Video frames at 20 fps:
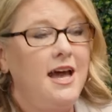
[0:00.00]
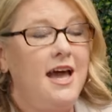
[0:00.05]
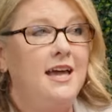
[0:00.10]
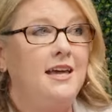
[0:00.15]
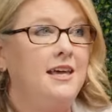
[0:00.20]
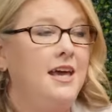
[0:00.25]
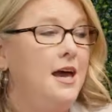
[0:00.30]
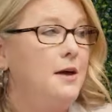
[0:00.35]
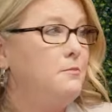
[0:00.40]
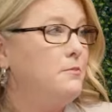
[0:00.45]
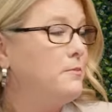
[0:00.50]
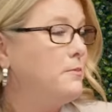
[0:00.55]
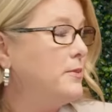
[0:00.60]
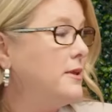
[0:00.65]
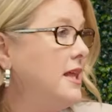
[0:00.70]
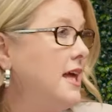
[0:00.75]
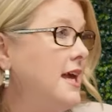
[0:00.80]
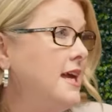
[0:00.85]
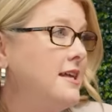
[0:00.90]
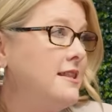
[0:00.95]
I wow. kept
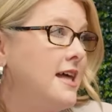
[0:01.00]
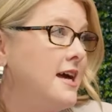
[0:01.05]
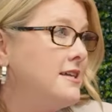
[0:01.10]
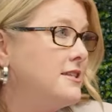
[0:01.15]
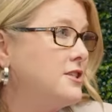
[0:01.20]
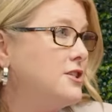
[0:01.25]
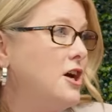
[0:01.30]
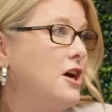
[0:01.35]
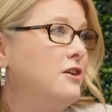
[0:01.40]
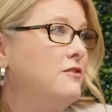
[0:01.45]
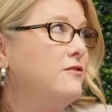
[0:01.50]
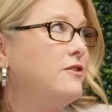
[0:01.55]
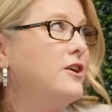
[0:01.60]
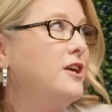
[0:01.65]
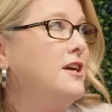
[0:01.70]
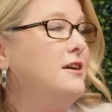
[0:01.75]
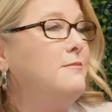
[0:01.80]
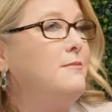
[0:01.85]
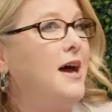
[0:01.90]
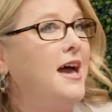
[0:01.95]
playing that song for
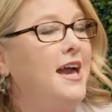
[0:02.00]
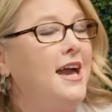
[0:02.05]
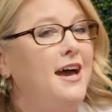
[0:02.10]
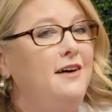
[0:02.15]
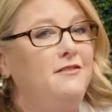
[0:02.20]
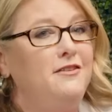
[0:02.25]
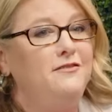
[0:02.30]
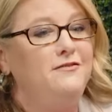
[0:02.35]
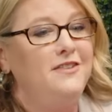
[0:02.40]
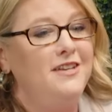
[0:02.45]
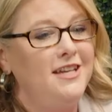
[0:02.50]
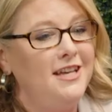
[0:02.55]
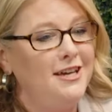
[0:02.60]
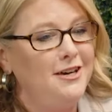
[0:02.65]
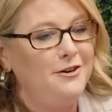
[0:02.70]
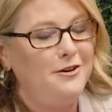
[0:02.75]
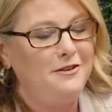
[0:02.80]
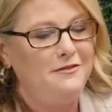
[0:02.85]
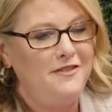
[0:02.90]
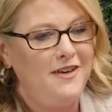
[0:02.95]
him. I have a
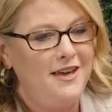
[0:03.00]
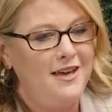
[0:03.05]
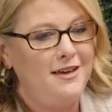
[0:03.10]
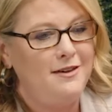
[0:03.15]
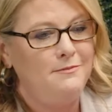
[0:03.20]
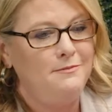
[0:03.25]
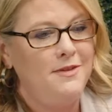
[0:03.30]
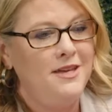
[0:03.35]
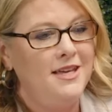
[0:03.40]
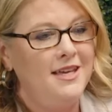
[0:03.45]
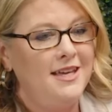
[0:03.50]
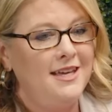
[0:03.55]
video of him.